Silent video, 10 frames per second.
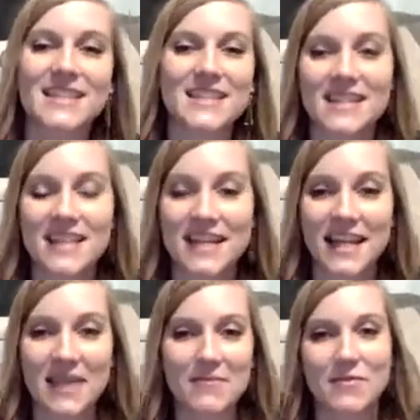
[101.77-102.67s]
It's a
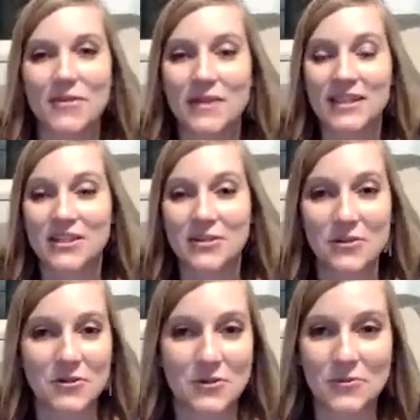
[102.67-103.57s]
Sunday. Maybe you went
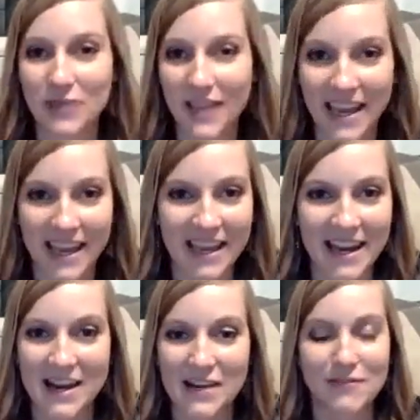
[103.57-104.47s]
to play
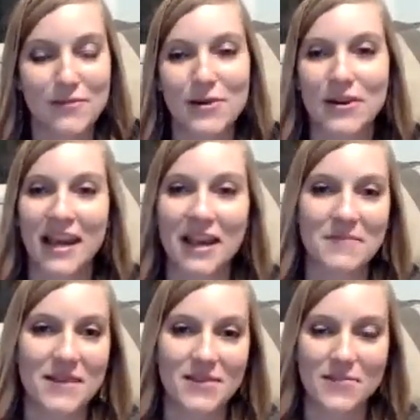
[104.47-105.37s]
a football
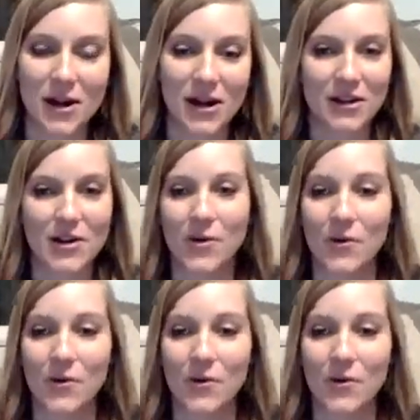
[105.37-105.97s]
game in the park,